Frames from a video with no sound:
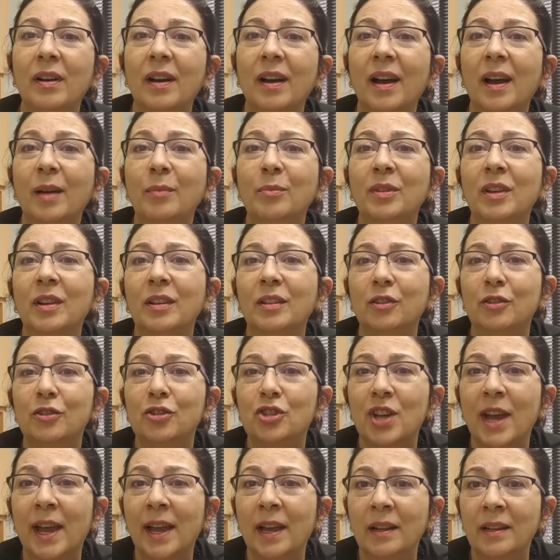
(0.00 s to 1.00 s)
I'm Dr.
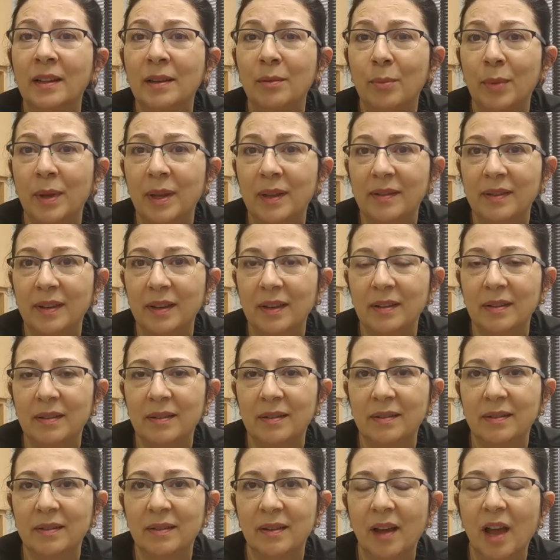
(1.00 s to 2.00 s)
Jacqueline Bezic.
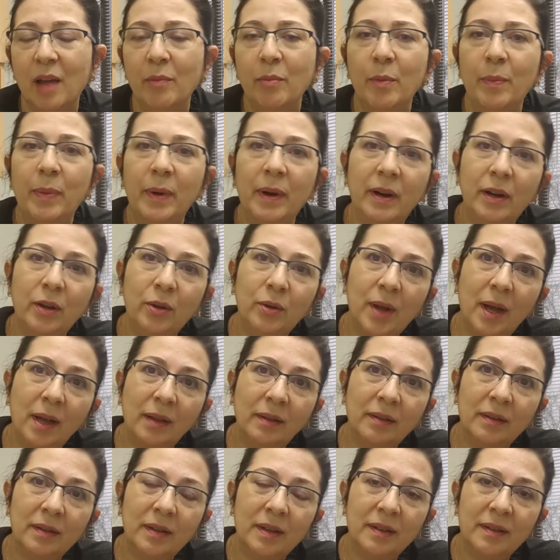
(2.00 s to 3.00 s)
I'm a
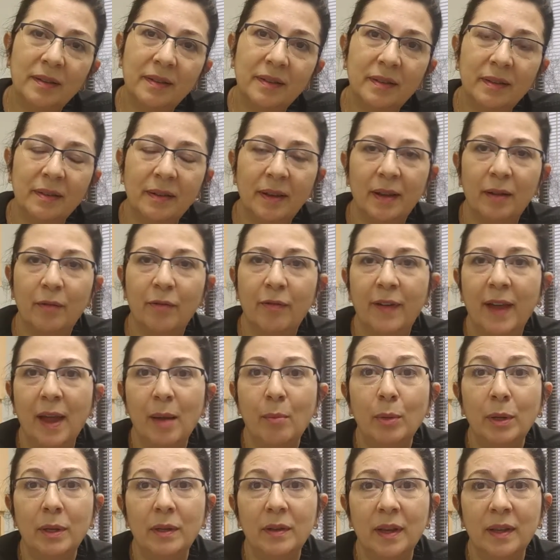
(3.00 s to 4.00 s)
periodontist and a
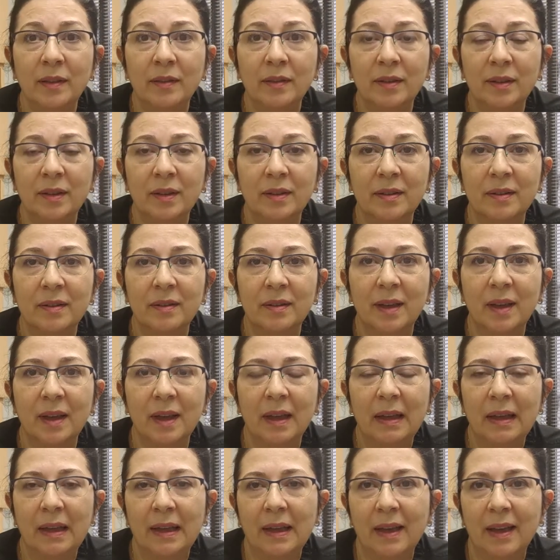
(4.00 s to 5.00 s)
family dentist.
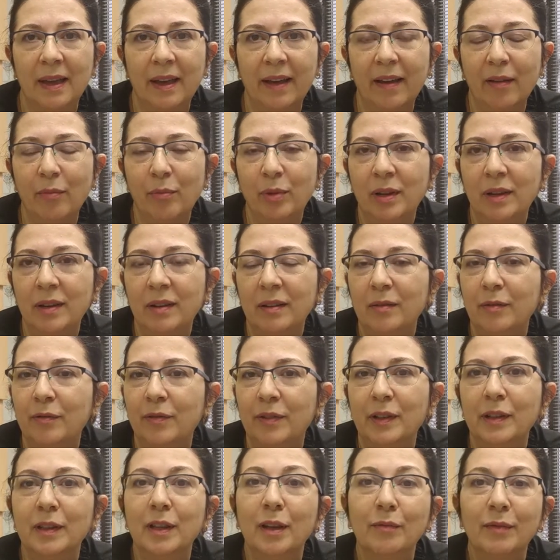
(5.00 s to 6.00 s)
I've been in the
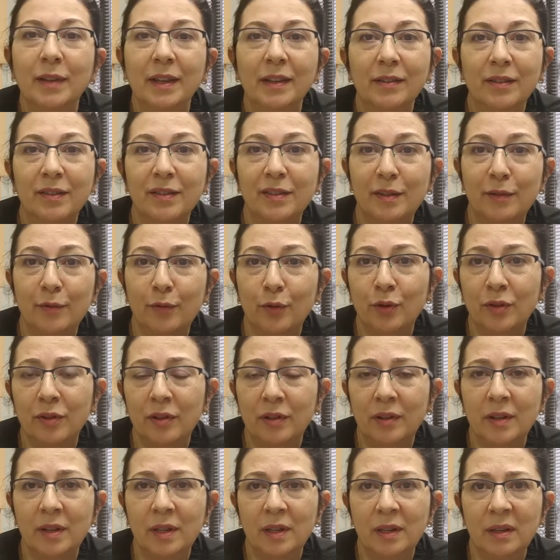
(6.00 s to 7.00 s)
field of dentistry for
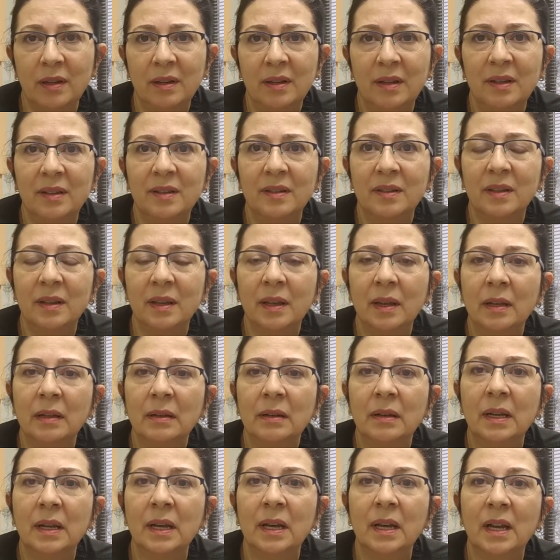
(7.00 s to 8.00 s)
30 years, and
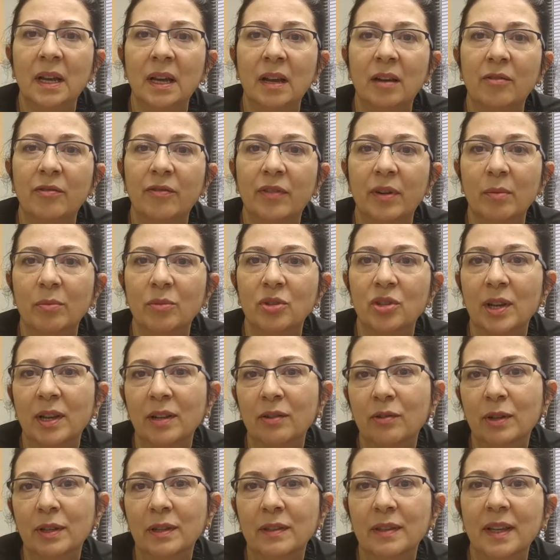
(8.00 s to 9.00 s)
from
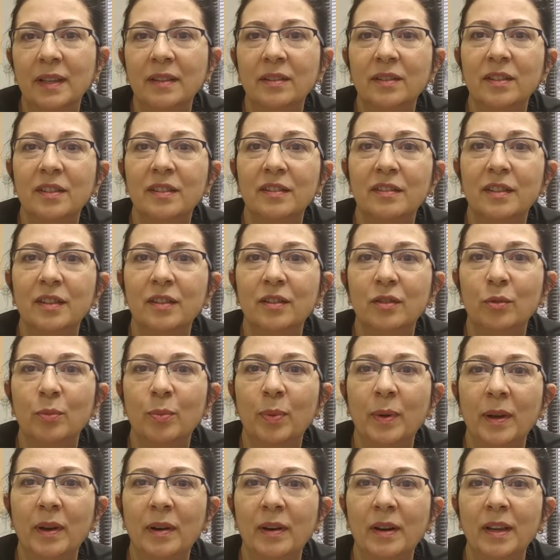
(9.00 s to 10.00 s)
general dentistry to
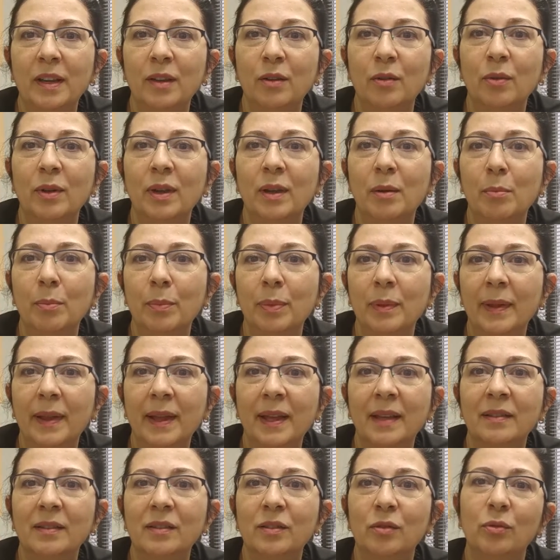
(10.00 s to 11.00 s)
perio,
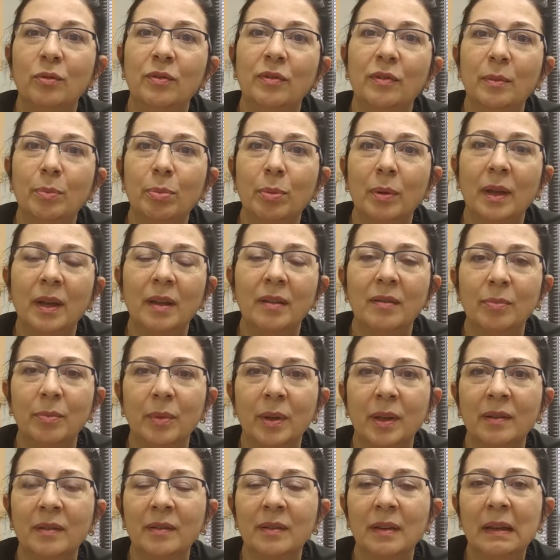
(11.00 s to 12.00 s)
implant, tooth
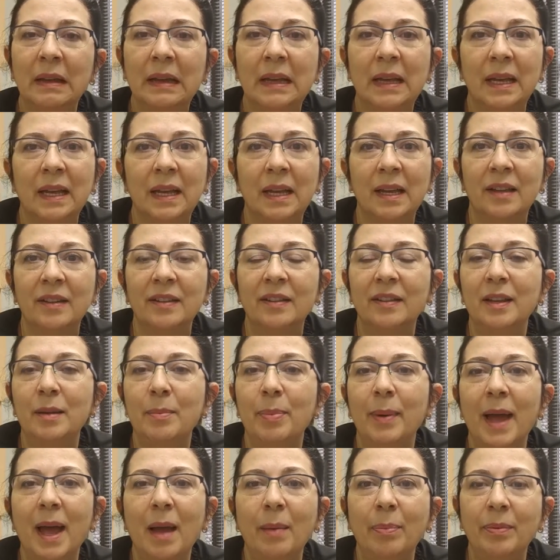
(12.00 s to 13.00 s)
replacement, sleep
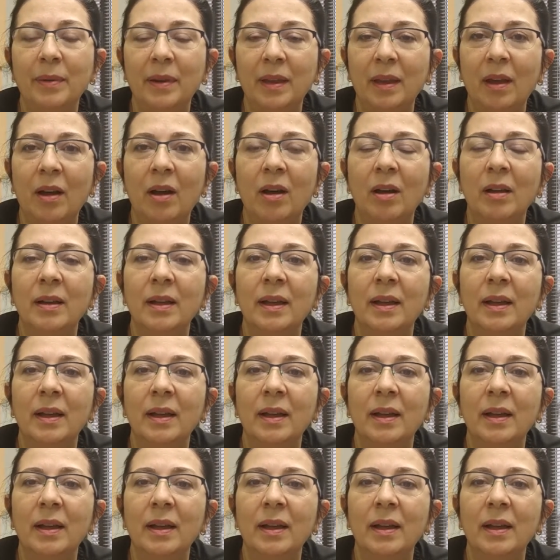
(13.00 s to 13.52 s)
apnea,